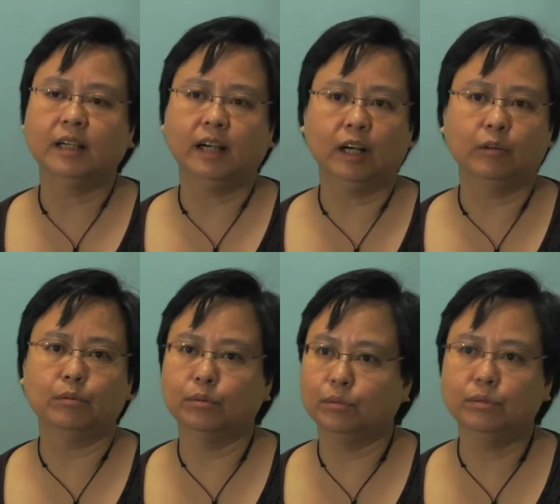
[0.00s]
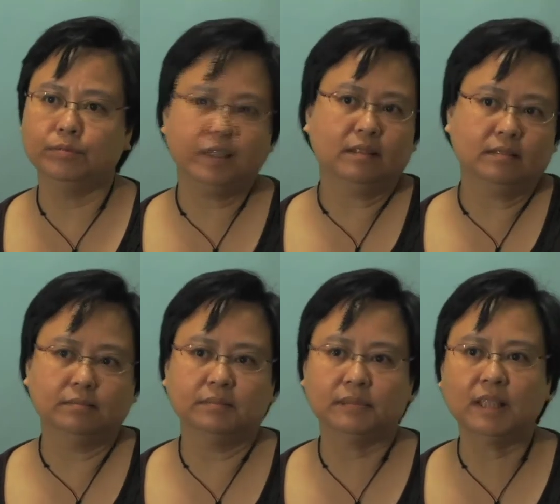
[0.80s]
We
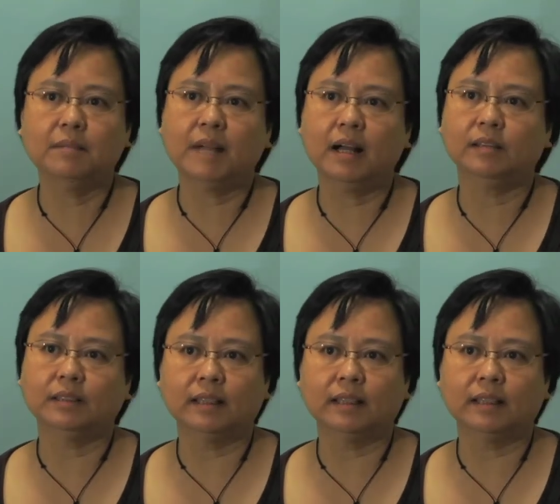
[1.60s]
feel somehow